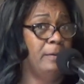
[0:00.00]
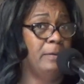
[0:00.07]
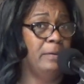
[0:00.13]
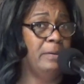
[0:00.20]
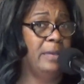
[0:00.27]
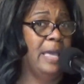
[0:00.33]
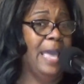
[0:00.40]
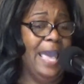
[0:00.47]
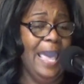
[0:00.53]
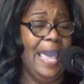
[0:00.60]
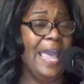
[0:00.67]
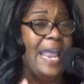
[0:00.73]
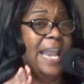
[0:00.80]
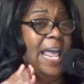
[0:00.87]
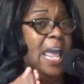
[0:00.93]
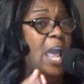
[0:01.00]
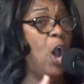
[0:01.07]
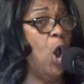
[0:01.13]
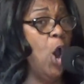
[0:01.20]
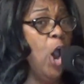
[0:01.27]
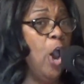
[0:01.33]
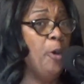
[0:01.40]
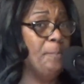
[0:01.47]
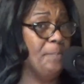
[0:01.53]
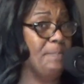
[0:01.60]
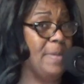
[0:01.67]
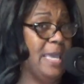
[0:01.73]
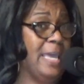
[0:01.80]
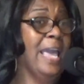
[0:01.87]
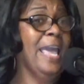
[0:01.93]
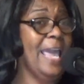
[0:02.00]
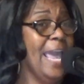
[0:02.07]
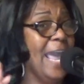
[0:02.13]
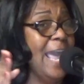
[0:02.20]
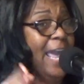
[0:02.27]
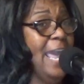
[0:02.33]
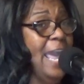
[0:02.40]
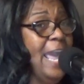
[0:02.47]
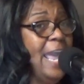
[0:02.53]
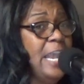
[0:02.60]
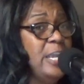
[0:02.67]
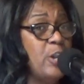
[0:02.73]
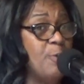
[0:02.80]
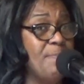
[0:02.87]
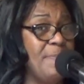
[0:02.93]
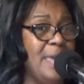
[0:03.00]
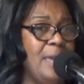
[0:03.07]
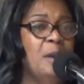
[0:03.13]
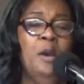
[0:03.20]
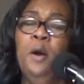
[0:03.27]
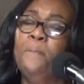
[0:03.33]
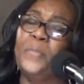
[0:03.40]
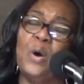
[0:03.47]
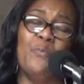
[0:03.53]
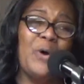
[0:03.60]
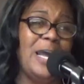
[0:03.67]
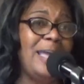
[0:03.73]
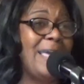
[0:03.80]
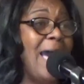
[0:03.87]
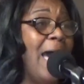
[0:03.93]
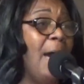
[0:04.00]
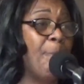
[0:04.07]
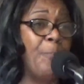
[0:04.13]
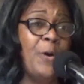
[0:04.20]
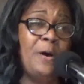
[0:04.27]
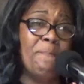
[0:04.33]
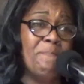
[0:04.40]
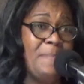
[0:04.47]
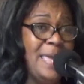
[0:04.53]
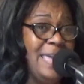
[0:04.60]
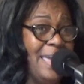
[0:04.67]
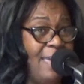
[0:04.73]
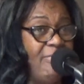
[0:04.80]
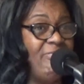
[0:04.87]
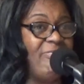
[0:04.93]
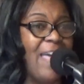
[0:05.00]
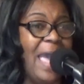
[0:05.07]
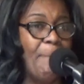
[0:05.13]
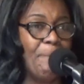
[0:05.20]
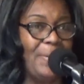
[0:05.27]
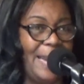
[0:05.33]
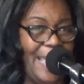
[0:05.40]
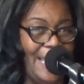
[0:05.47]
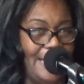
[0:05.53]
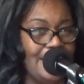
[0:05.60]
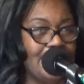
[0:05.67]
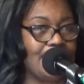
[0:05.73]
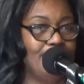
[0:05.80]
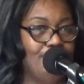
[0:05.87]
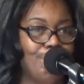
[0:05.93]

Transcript: And it hurt me. It hindered me. But when God put me in that place,